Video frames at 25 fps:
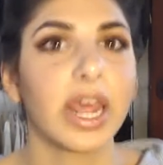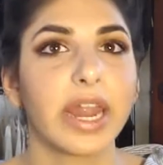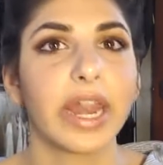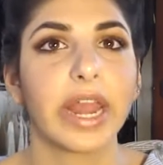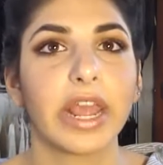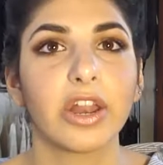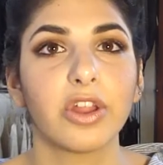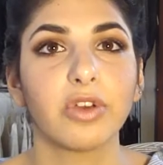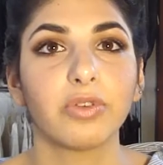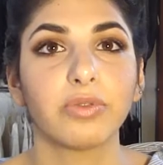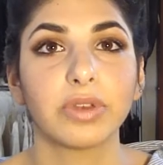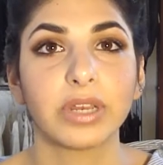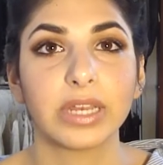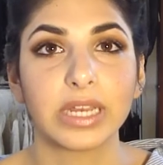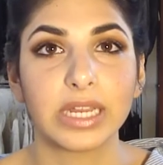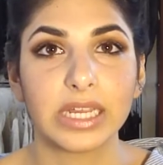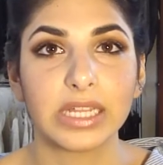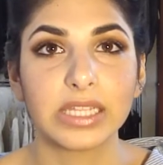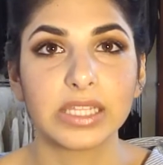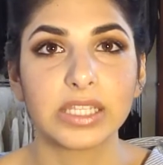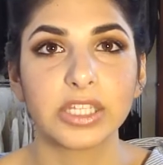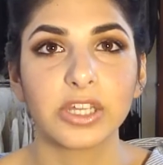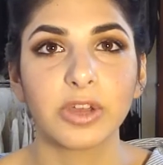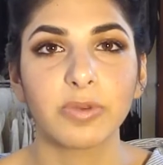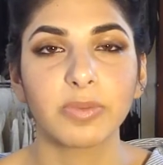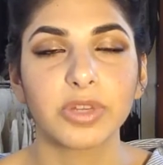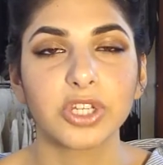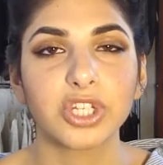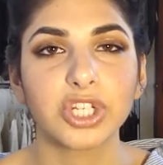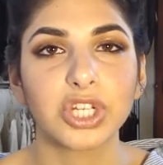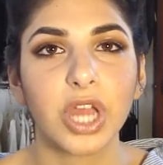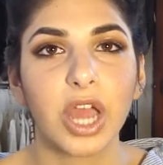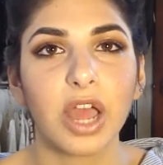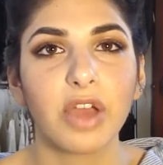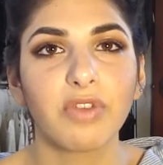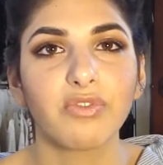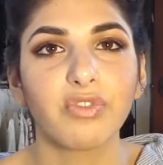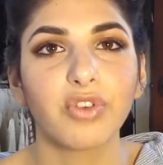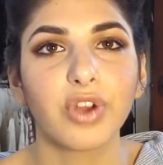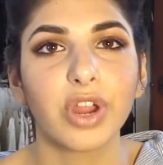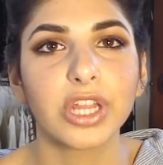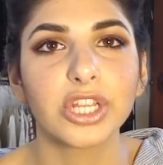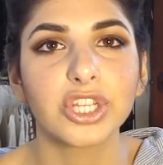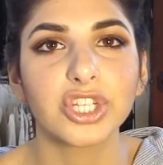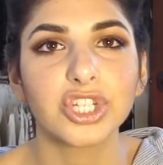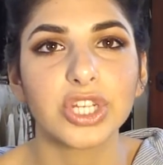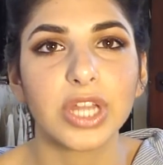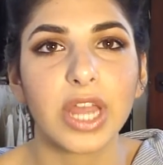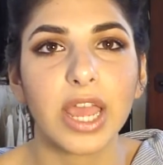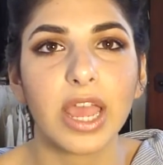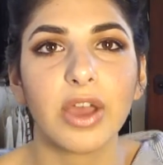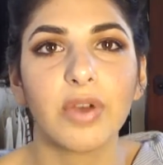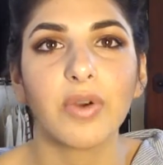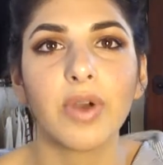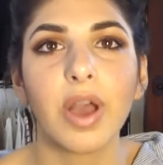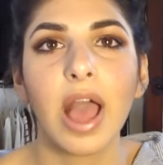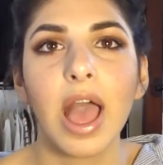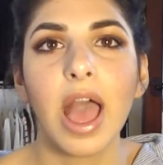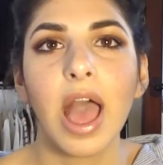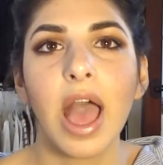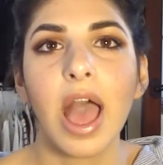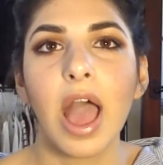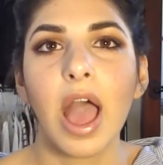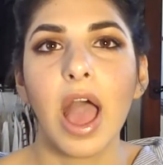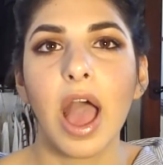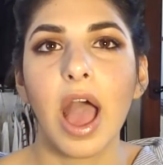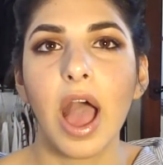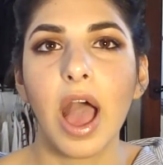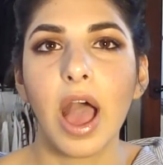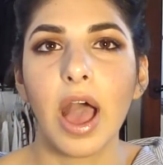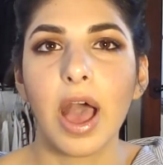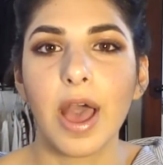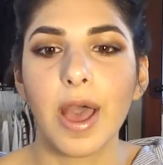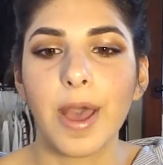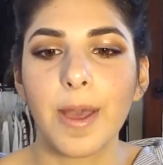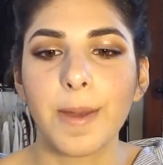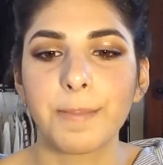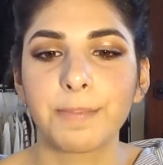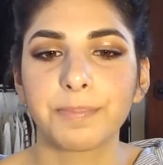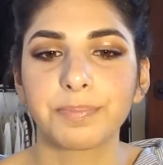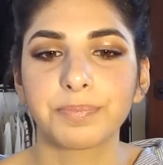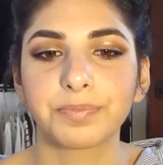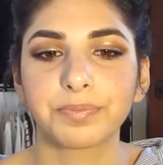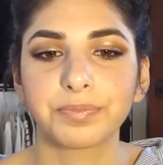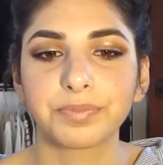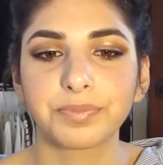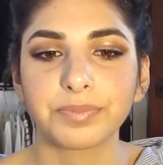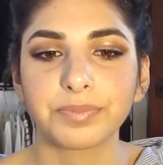and I don't need so much coverage now. And